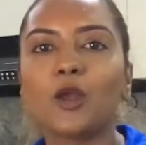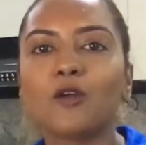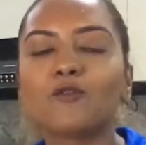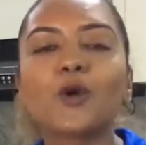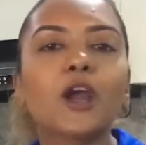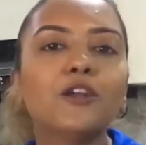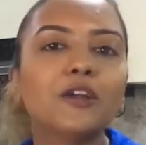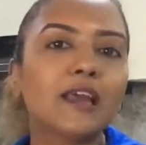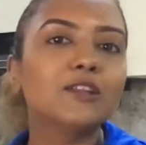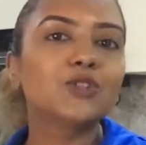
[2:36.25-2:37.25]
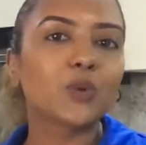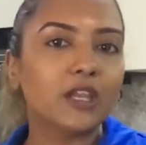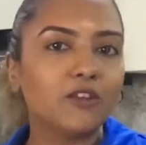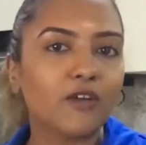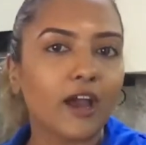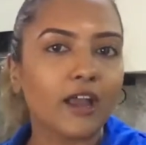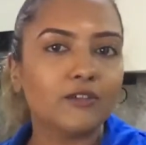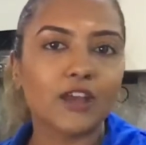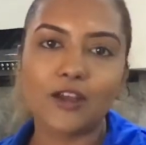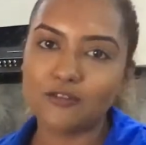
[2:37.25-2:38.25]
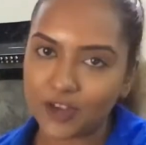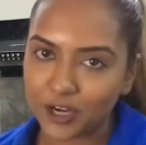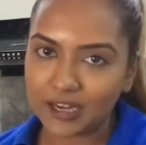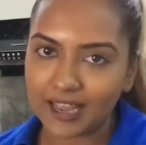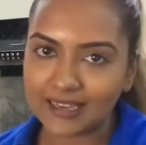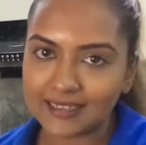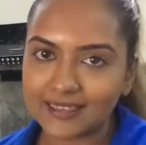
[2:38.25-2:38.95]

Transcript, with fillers: four hundred twenty-five Fahrenheit.